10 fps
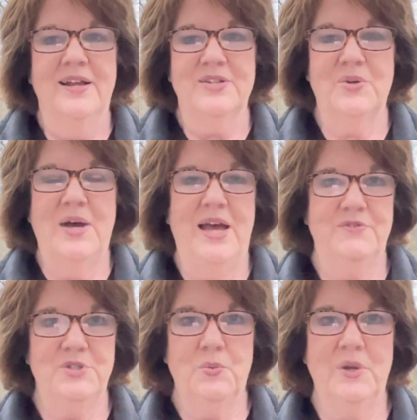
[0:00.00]
So I
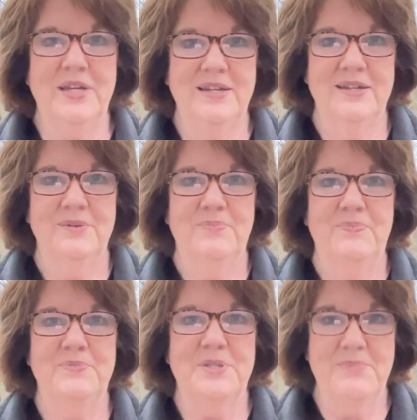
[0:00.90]
have 20
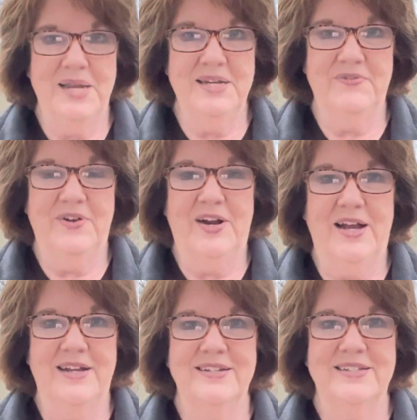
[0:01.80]
tomato
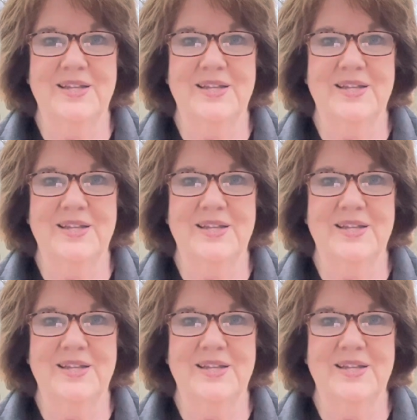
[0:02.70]
varieties